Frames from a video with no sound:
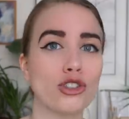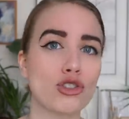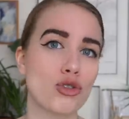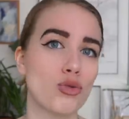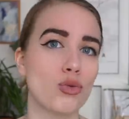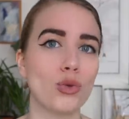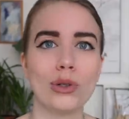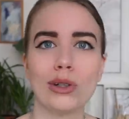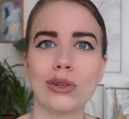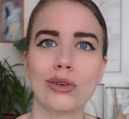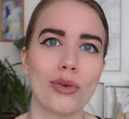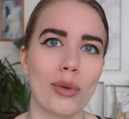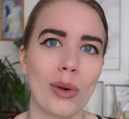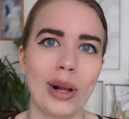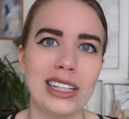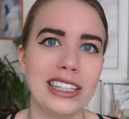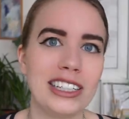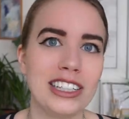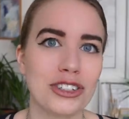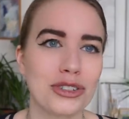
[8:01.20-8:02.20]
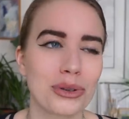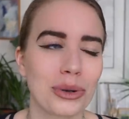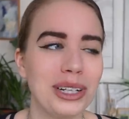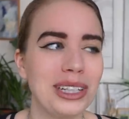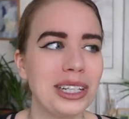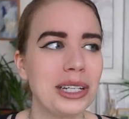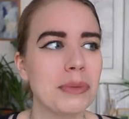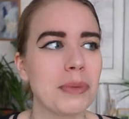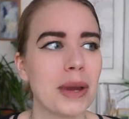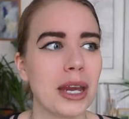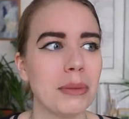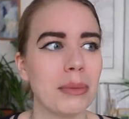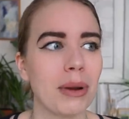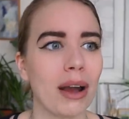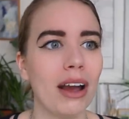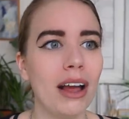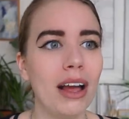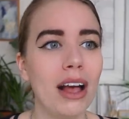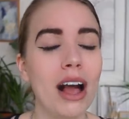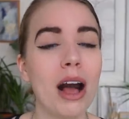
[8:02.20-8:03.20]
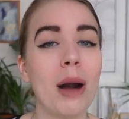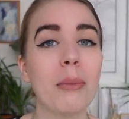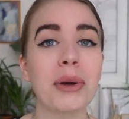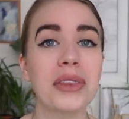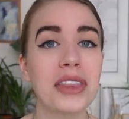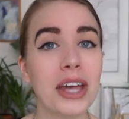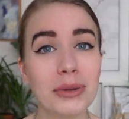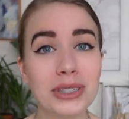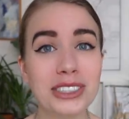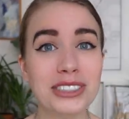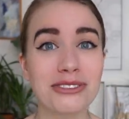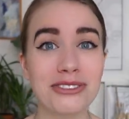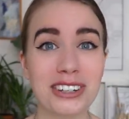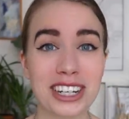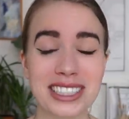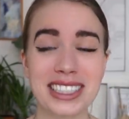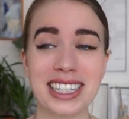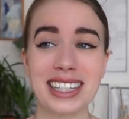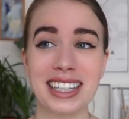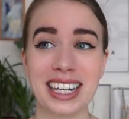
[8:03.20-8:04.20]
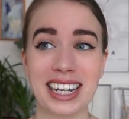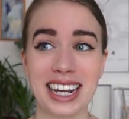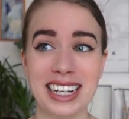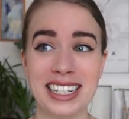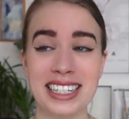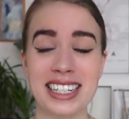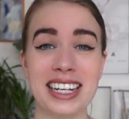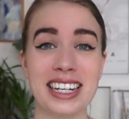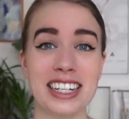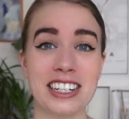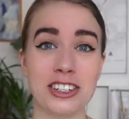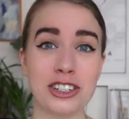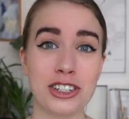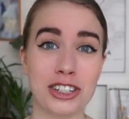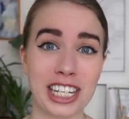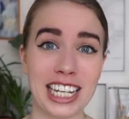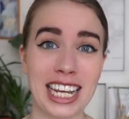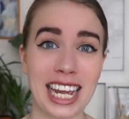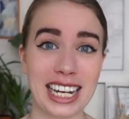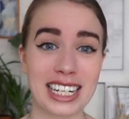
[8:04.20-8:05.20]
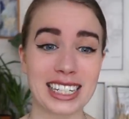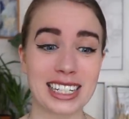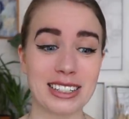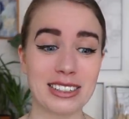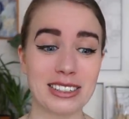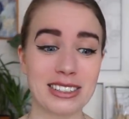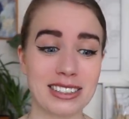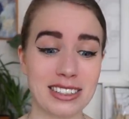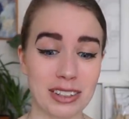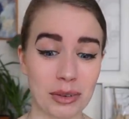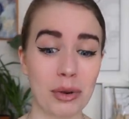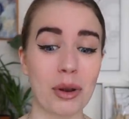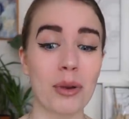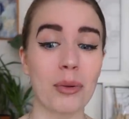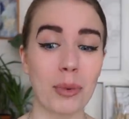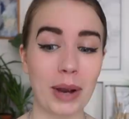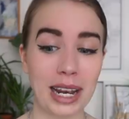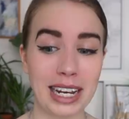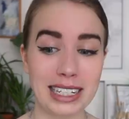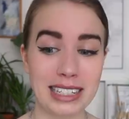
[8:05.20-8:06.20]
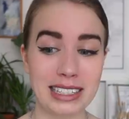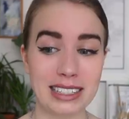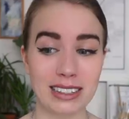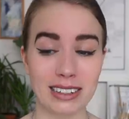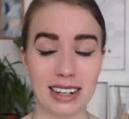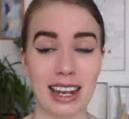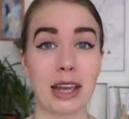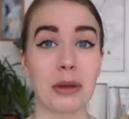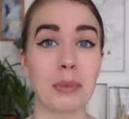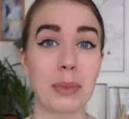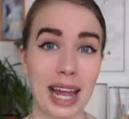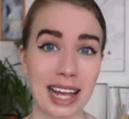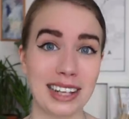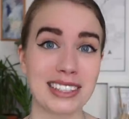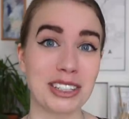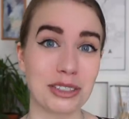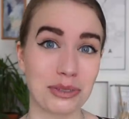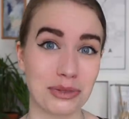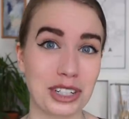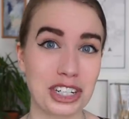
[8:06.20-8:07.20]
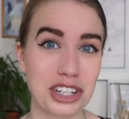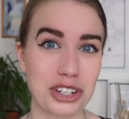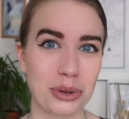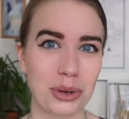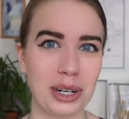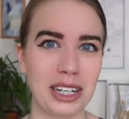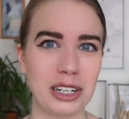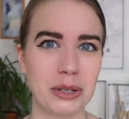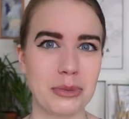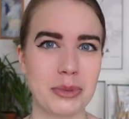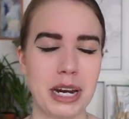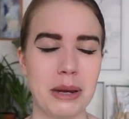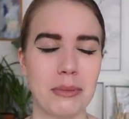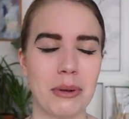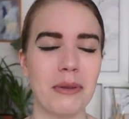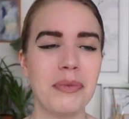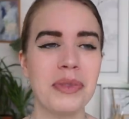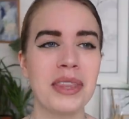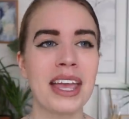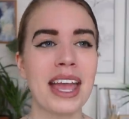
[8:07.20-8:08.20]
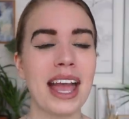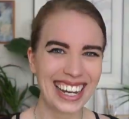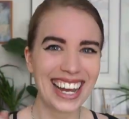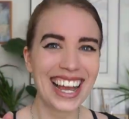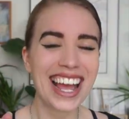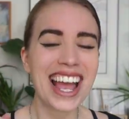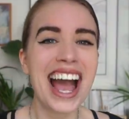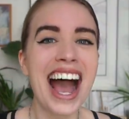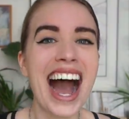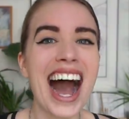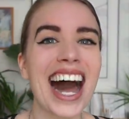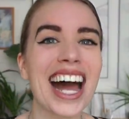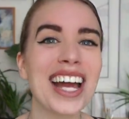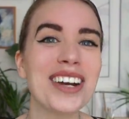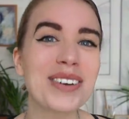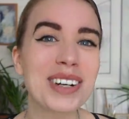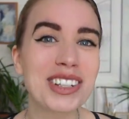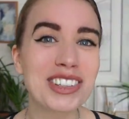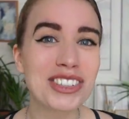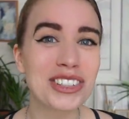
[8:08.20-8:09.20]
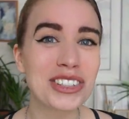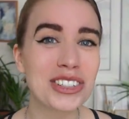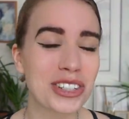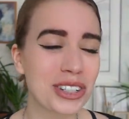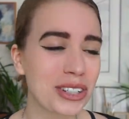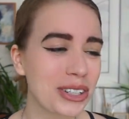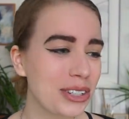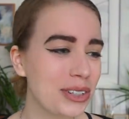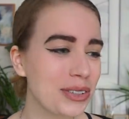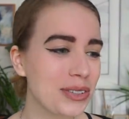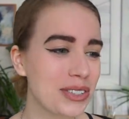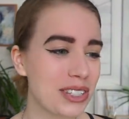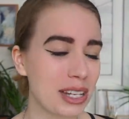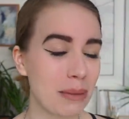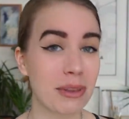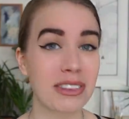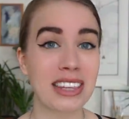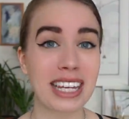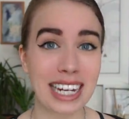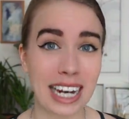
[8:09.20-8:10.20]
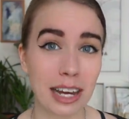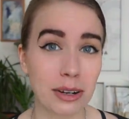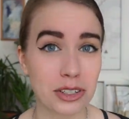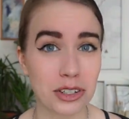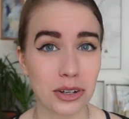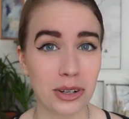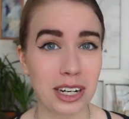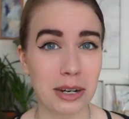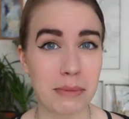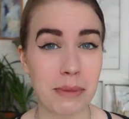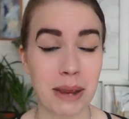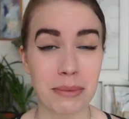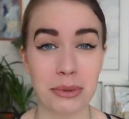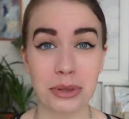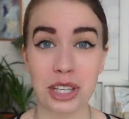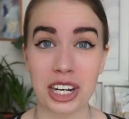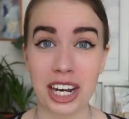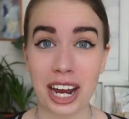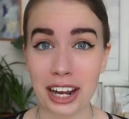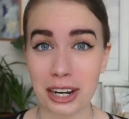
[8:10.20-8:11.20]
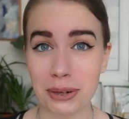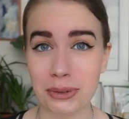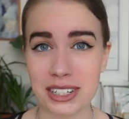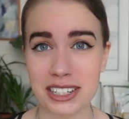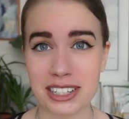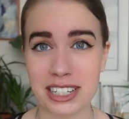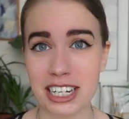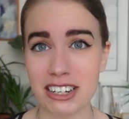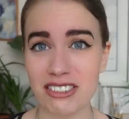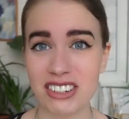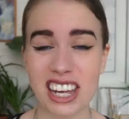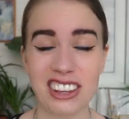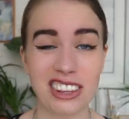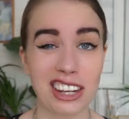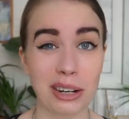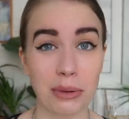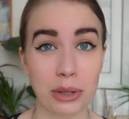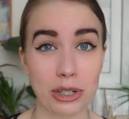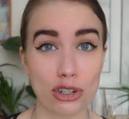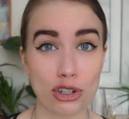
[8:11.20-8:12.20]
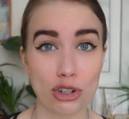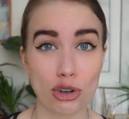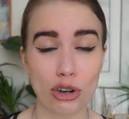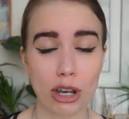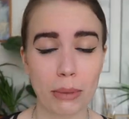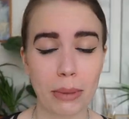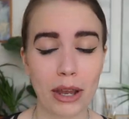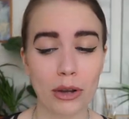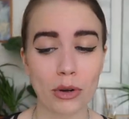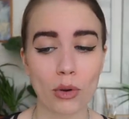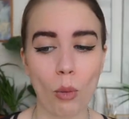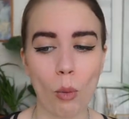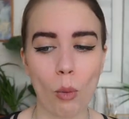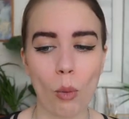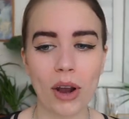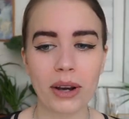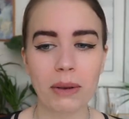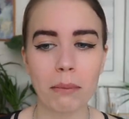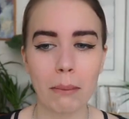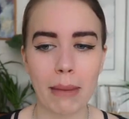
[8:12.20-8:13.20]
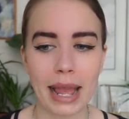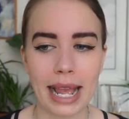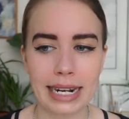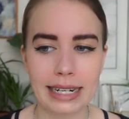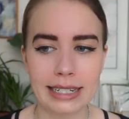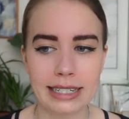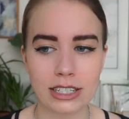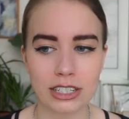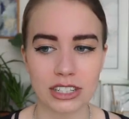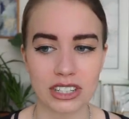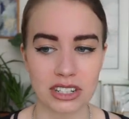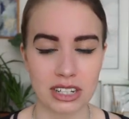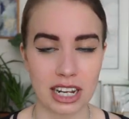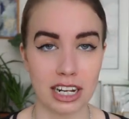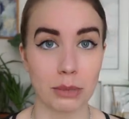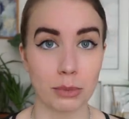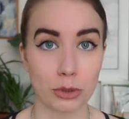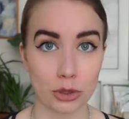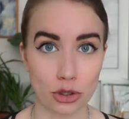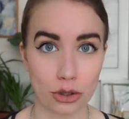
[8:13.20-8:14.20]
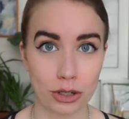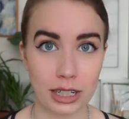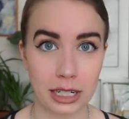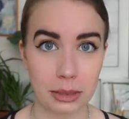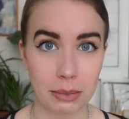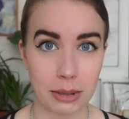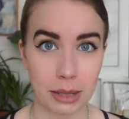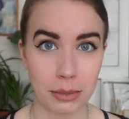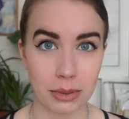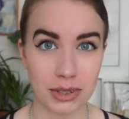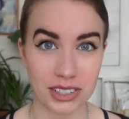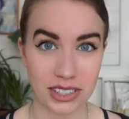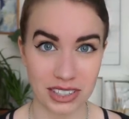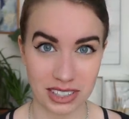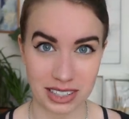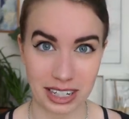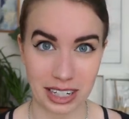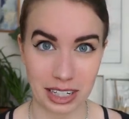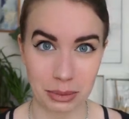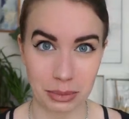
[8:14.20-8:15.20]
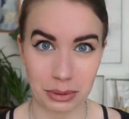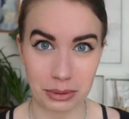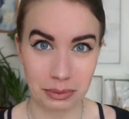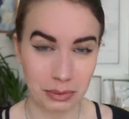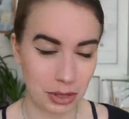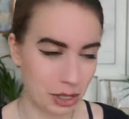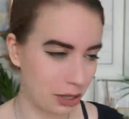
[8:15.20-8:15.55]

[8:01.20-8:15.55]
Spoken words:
school quality toilet paper. But that was the first thing that I did to get zero waste, like plastic-free toilet paper. I want to show you some of the Cloud toilet paper that I received, and then I want to talk about what makes sustainable toilet paper sustainable.